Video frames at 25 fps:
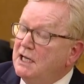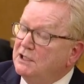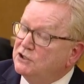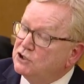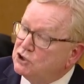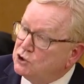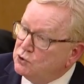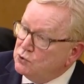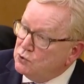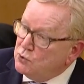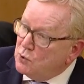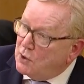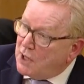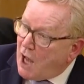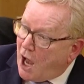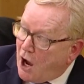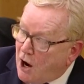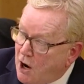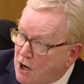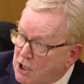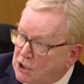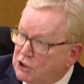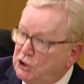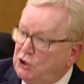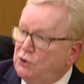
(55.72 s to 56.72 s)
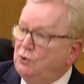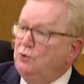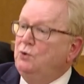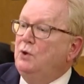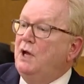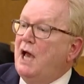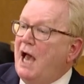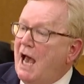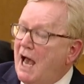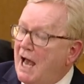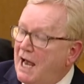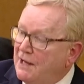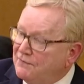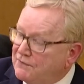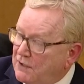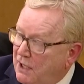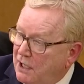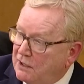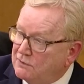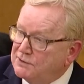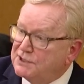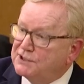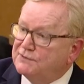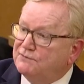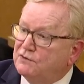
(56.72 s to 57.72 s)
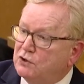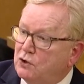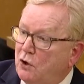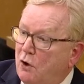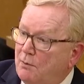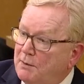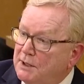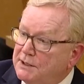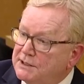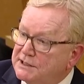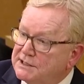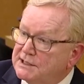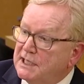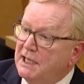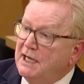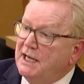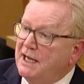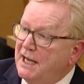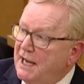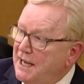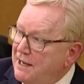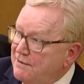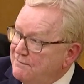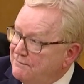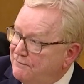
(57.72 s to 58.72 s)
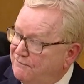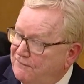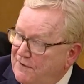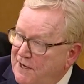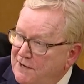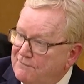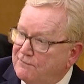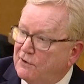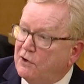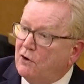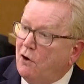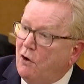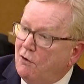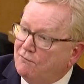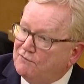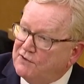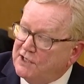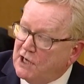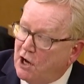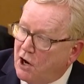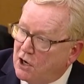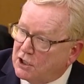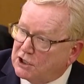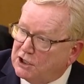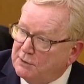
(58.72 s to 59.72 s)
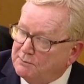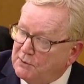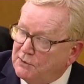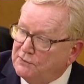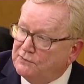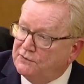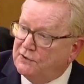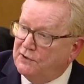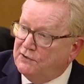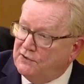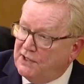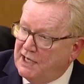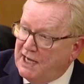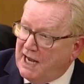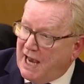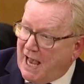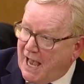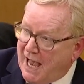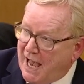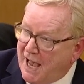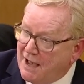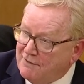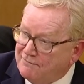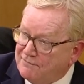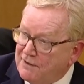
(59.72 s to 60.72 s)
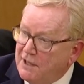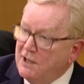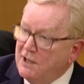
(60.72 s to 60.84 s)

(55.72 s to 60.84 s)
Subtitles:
to argue at the House of Commons in favour of the argument that they have